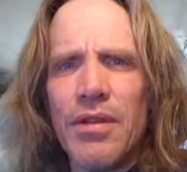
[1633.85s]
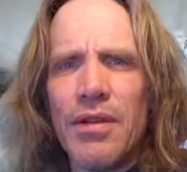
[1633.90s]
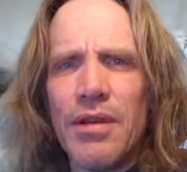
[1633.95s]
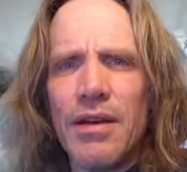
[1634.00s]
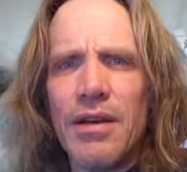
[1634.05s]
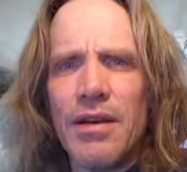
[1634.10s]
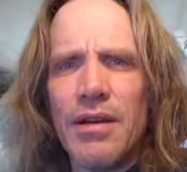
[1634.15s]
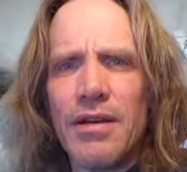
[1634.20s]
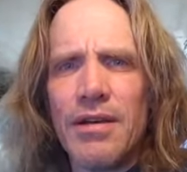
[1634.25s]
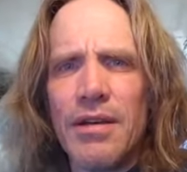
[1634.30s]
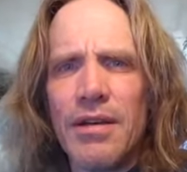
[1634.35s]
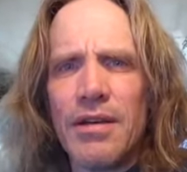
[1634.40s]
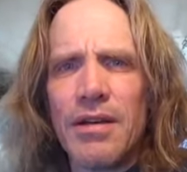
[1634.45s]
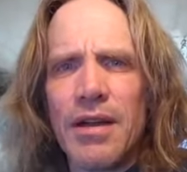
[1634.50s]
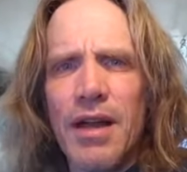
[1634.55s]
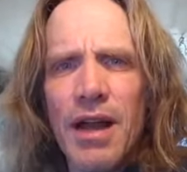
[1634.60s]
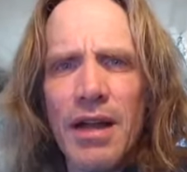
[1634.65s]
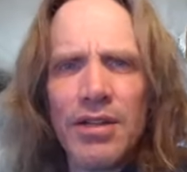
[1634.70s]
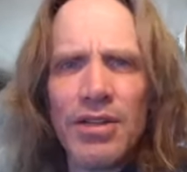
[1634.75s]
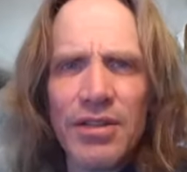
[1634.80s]
uh, a
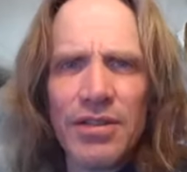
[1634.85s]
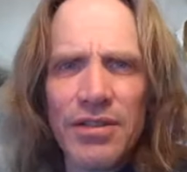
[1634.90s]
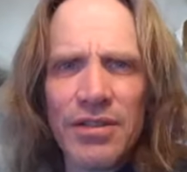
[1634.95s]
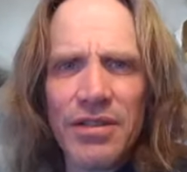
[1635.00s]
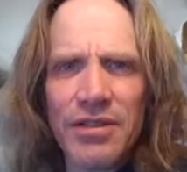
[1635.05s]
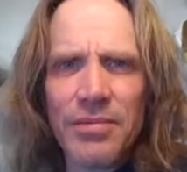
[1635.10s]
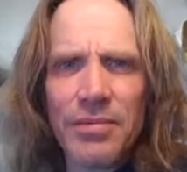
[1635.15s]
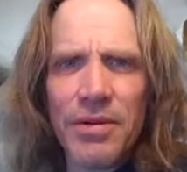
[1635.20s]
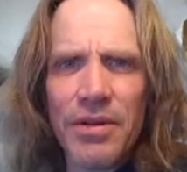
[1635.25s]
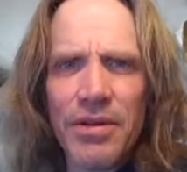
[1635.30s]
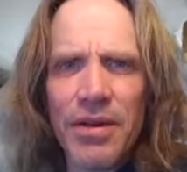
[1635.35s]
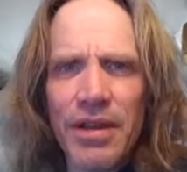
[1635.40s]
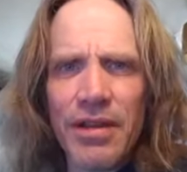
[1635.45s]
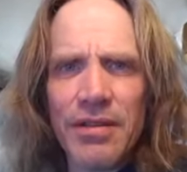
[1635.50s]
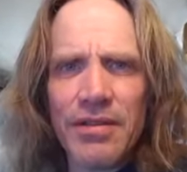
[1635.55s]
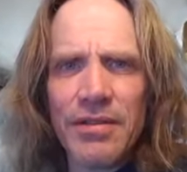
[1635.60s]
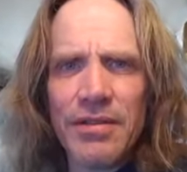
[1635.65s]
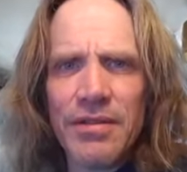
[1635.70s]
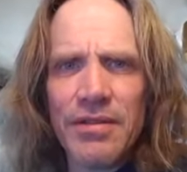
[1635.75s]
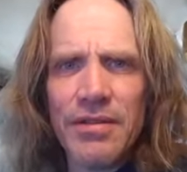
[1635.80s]
conscious
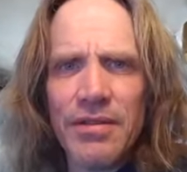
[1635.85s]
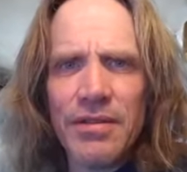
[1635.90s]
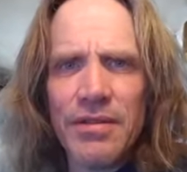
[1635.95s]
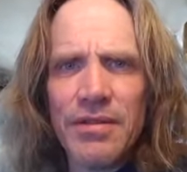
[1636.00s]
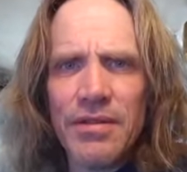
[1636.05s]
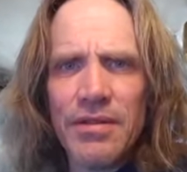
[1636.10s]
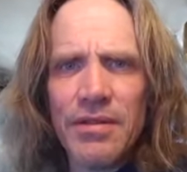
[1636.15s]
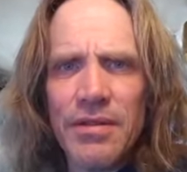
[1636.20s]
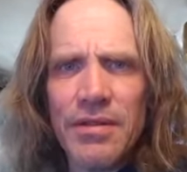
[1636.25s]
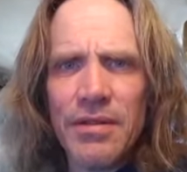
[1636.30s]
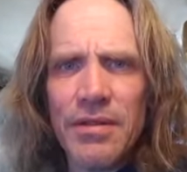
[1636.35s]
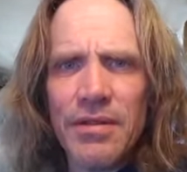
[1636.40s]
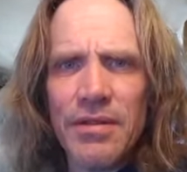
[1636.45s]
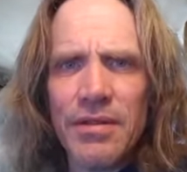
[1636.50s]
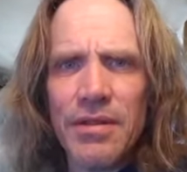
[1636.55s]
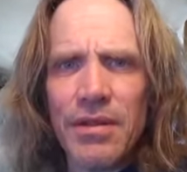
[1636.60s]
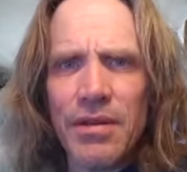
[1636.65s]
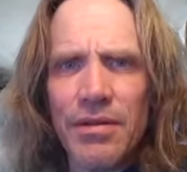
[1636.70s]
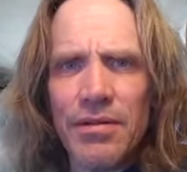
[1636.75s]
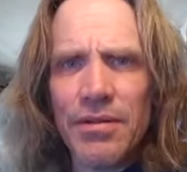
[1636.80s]
experience
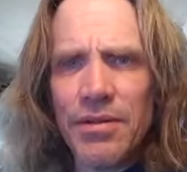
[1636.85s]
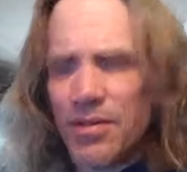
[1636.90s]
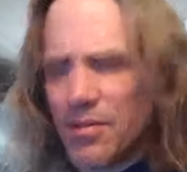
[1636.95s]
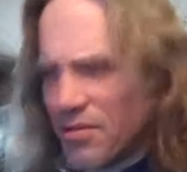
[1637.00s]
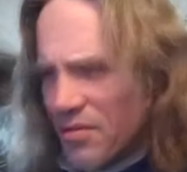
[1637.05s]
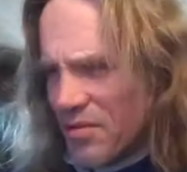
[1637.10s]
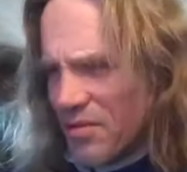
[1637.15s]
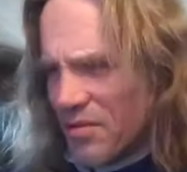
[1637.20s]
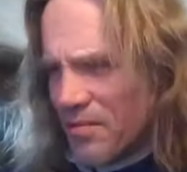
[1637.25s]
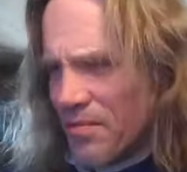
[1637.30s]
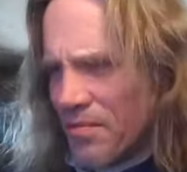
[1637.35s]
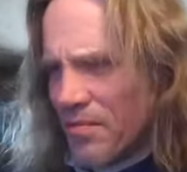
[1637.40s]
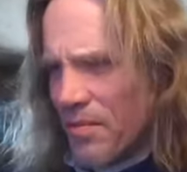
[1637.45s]
you know, just just